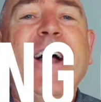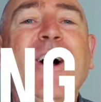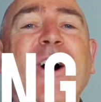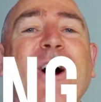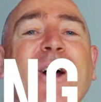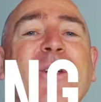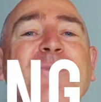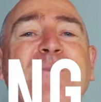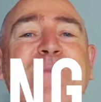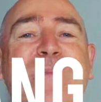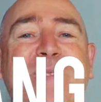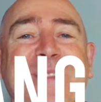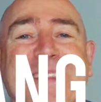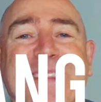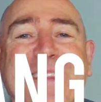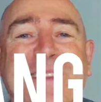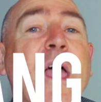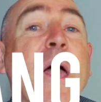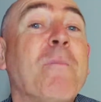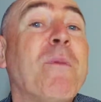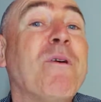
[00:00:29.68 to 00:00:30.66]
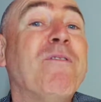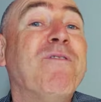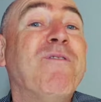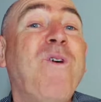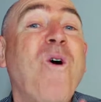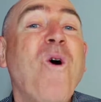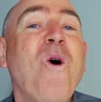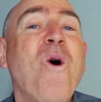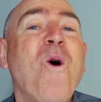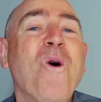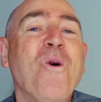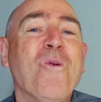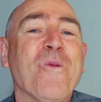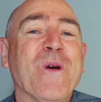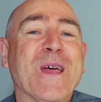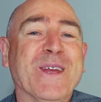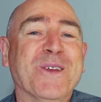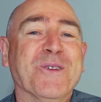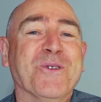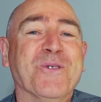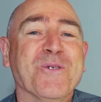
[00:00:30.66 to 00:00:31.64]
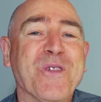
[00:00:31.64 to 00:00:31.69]
on. Before
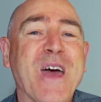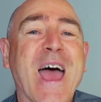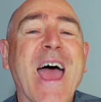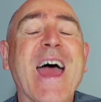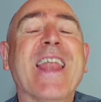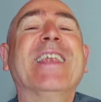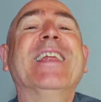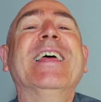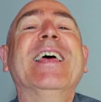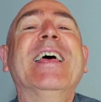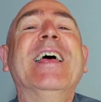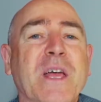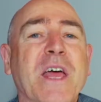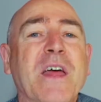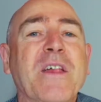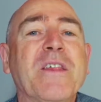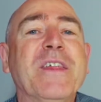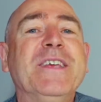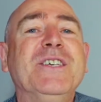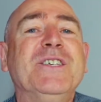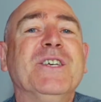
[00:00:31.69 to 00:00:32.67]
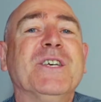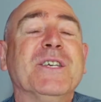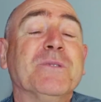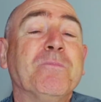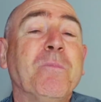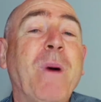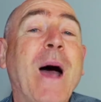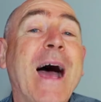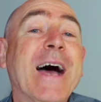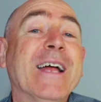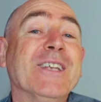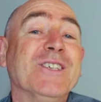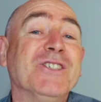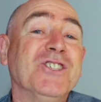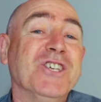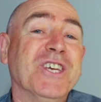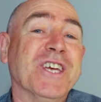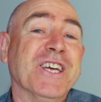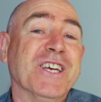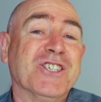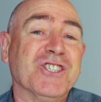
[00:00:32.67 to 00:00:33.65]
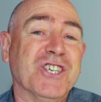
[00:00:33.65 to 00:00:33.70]
we do that, this is part
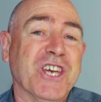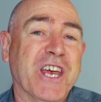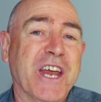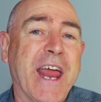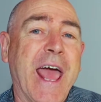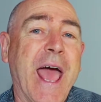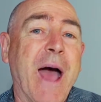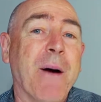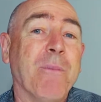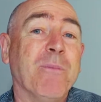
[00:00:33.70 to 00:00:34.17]
6 in our